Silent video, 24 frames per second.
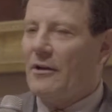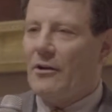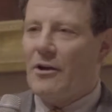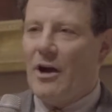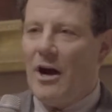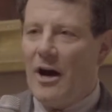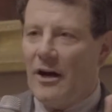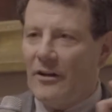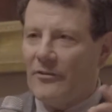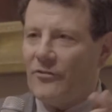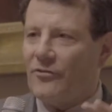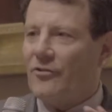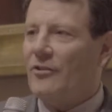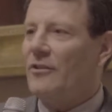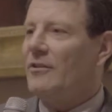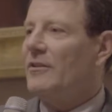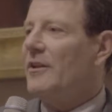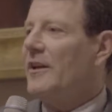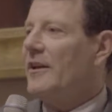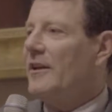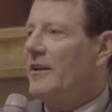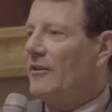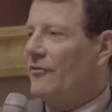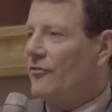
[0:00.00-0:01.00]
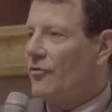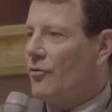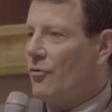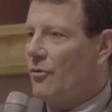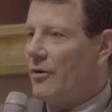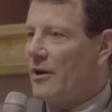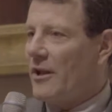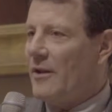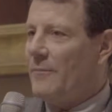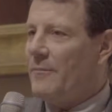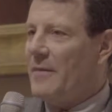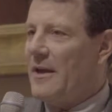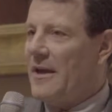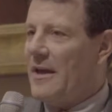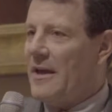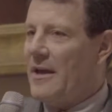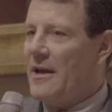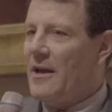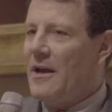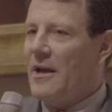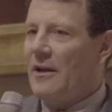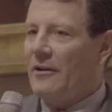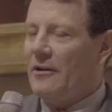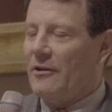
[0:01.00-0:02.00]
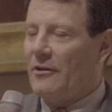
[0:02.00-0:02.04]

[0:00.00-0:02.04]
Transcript: constantly escorted me,